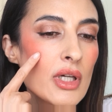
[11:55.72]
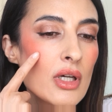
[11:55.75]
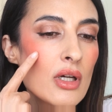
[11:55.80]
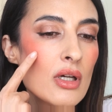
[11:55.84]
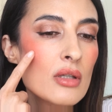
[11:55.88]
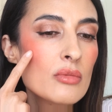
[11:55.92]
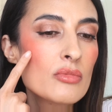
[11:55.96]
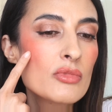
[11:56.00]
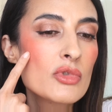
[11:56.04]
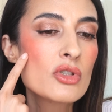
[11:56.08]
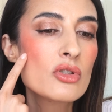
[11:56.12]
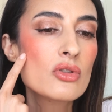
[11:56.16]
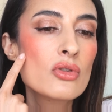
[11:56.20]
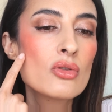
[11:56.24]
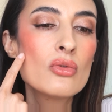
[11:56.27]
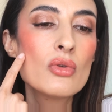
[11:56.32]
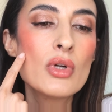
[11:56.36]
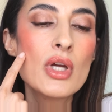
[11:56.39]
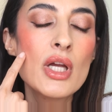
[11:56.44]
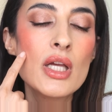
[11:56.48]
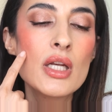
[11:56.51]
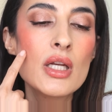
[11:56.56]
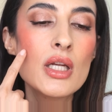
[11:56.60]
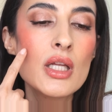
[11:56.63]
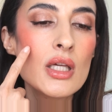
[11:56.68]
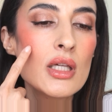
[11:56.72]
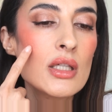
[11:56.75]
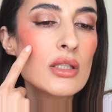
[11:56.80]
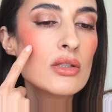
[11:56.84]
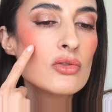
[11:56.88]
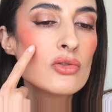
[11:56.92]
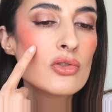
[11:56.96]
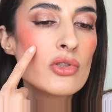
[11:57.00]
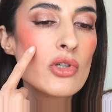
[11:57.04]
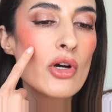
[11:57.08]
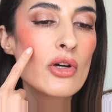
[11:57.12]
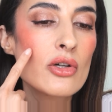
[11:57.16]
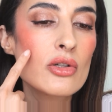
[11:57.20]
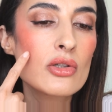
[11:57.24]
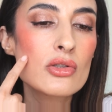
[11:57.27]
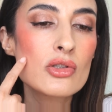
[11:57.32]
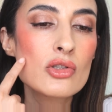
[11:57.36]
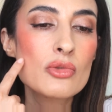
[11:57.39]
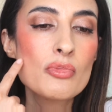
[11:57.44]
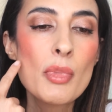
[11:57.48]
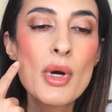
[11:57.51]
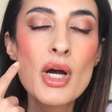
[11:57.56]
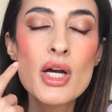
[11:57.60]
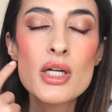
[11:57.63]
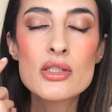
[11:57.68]
comes to any dark
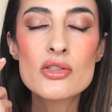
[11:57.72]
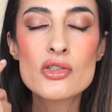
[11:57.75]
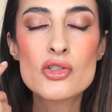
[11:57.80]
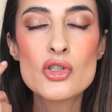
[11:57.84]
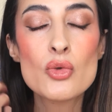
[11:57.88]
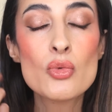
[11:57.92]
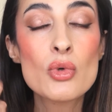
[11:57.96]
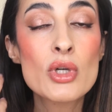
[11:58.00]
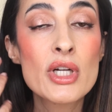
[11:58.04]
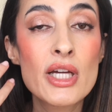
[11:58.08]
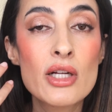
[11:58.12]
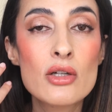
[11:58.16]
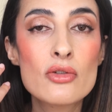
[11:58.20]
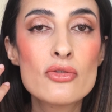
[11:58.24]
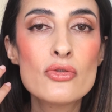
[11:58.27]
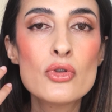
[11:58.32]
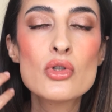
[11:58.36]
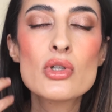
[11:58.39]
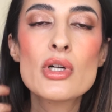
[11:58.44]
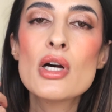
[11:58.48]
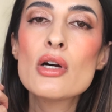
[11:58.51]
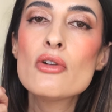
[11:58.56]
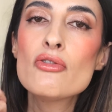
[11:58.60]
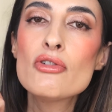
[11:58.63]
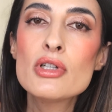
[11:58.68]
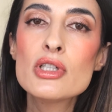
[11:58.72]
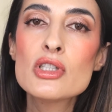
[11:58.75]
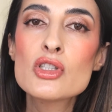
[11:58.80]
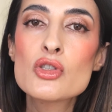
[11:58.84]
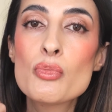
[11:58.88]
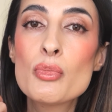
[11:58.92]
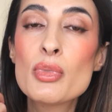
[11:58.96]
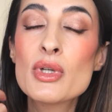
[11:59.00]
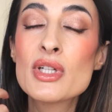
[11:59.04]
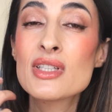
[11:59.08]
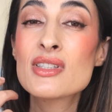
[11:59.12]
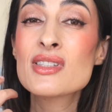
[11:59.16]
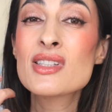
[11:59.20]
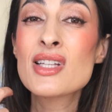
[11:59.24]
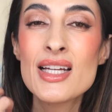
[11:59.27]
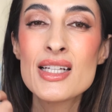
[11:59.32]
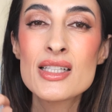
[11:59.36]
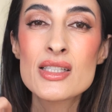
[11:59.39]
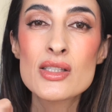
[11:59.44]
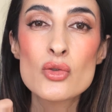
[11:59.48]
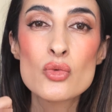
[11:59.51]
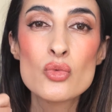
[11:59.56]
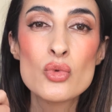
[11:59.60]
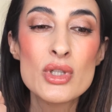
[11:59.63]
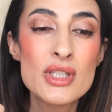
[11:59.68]
spots. You won't get a full coverage, but
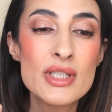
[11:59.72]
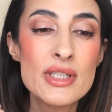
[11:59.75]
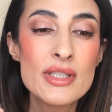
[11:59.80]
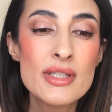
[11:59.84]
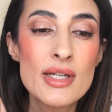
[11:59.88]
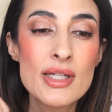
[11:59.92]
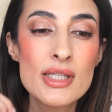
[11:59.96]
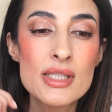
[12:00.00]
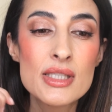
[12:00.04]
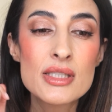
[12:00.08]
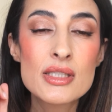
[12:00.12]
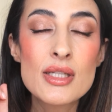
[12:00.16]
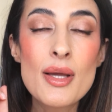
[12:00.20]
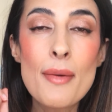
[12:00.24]
it's a really nice